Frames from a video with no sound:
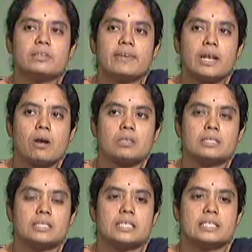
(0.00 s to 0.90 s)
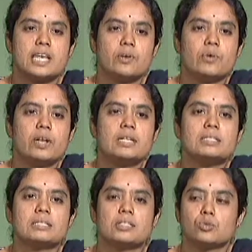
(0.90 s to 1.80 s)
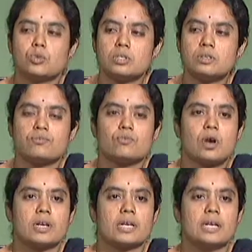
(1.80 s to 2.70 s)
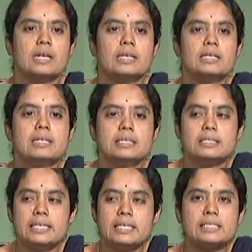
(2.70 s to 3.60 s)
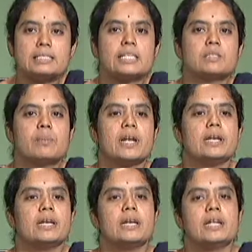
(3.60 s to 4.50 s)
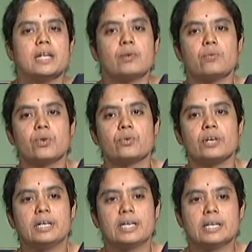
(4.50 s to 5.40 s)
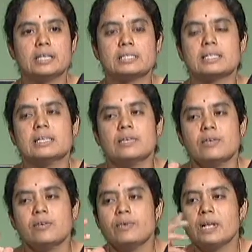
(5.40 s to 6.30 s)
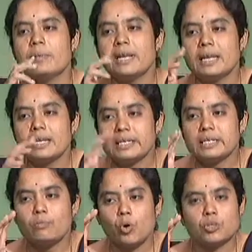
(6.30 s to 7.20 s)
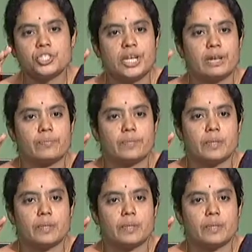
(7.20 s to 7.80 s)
the velocity, turbulence in the source of water, these suspended impurities will be in motion.